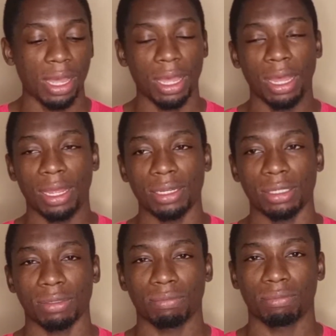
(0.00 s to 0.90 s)

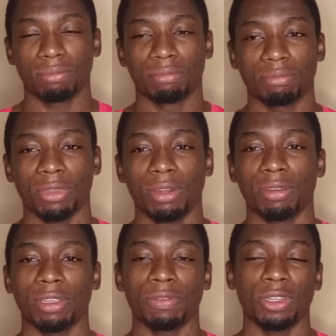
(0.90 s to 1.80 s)
And you know,
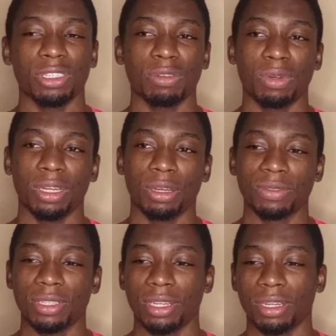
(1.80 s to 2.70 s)
if it doesn't work
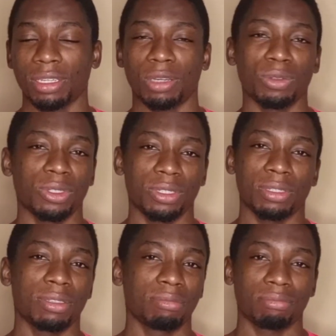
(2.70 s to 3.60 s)
out, then I'll
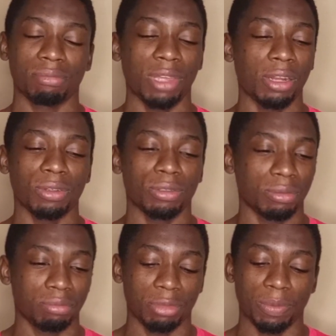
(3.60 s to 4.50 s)
just, I don't
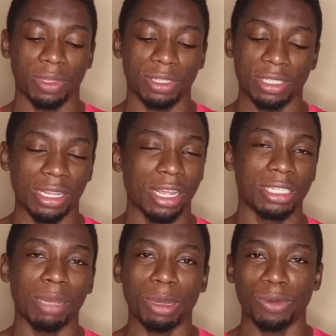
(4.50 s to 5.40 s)
know, maybe this is the
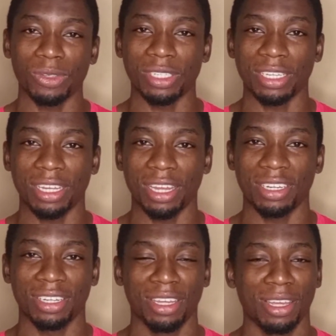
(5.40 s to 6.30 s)
last time I'll use the
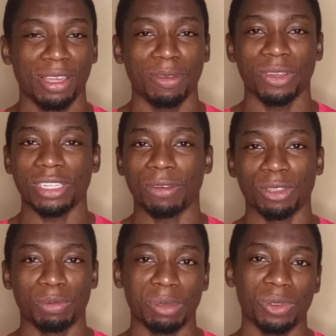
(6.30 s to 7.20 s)
card, because I will
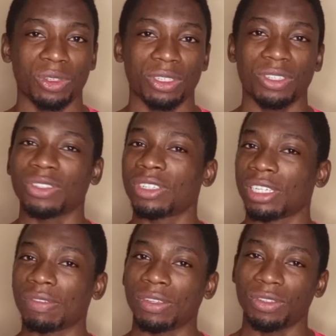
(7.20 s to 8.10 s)
not be able to use it to
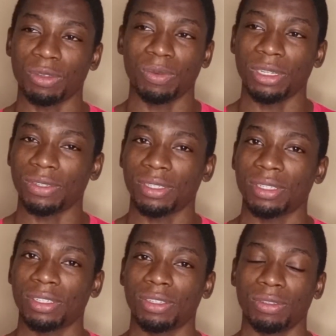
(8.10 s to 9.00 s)
transfer to someone else.
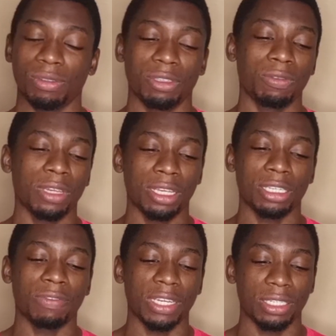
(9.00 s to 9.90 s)
So if you guys
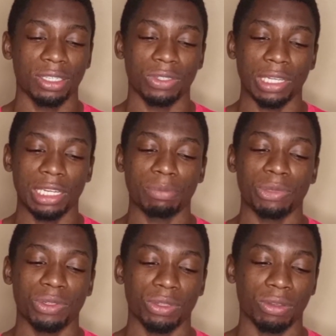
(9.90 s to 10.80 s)
have ideas, you can let me
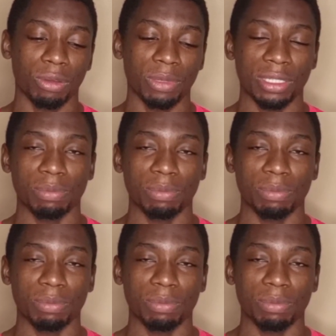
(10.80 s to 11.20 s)
know in the comments.